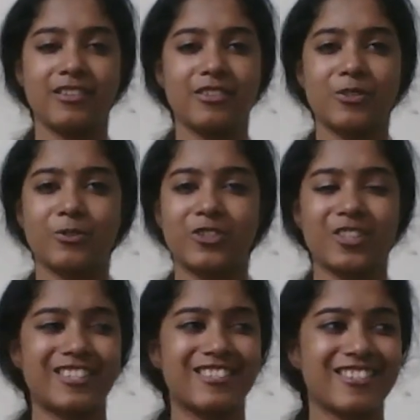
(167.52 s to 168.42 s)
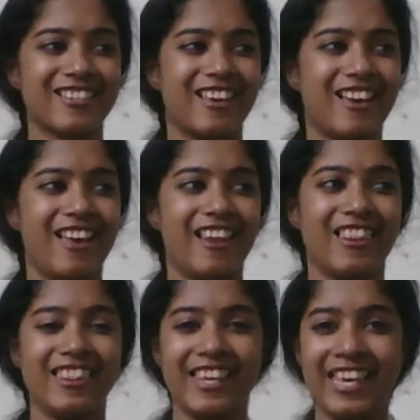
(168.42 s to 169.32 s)
So just
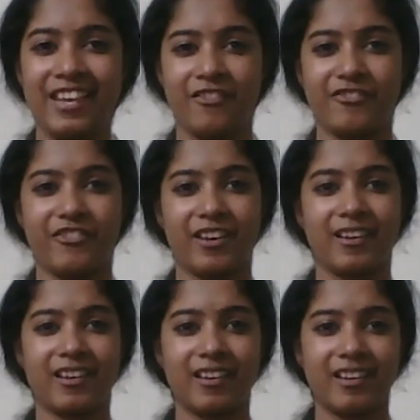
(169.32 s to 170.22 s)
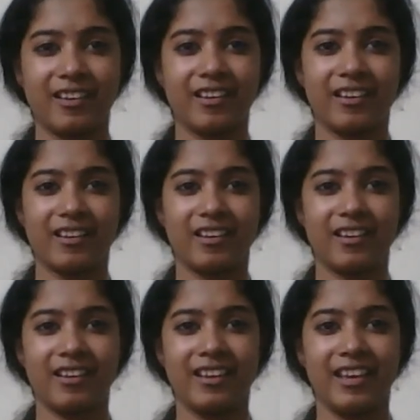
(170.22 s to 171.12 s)
leave.
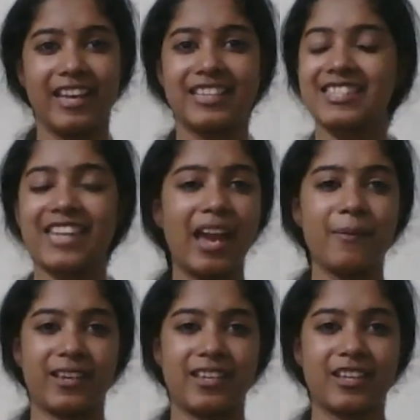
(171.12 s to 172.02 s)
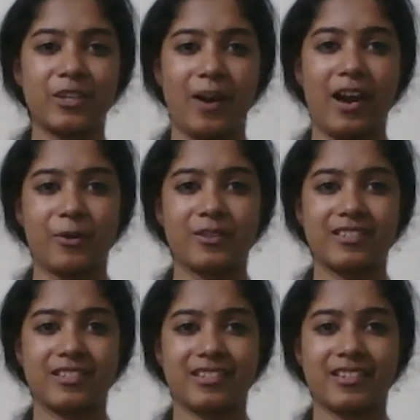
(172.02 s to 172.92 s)
It's time I kick you out.
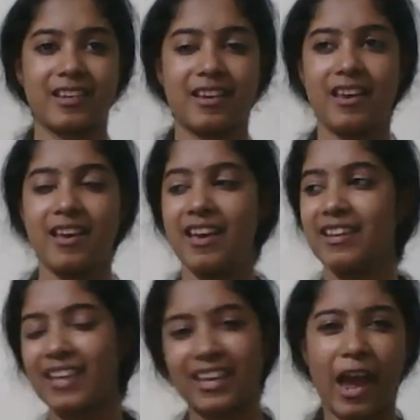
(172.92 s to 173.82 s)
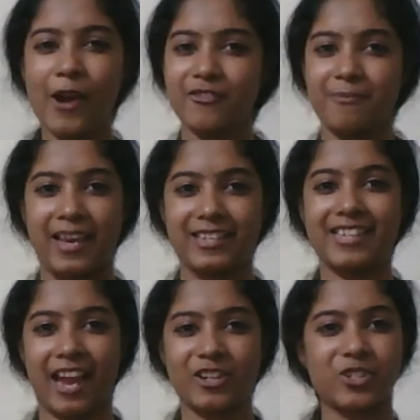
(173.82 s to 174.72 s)
Get out of my
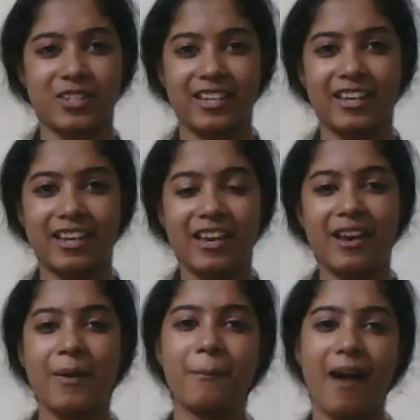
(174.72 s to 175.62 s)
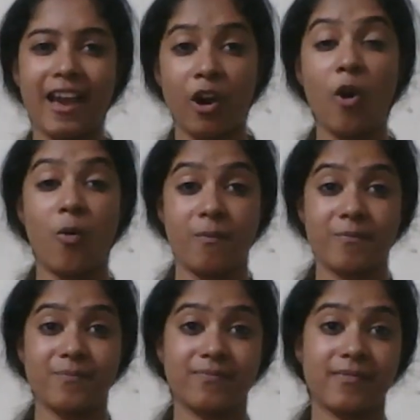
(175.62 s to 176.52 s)
sanctuary, my
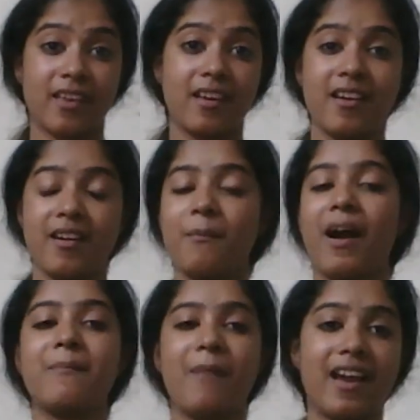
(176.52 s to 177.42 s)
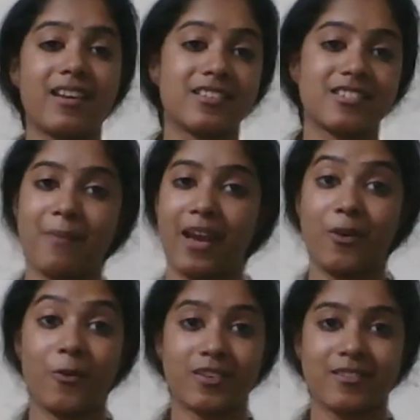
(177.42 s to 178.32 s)
home. My mind is my
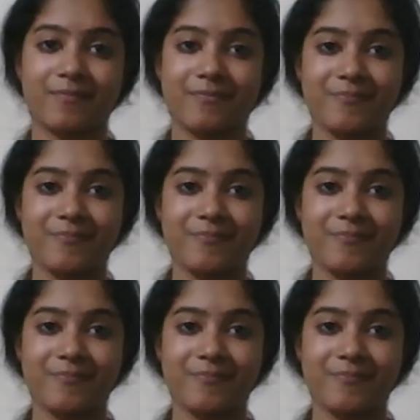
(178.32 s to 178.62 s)
own.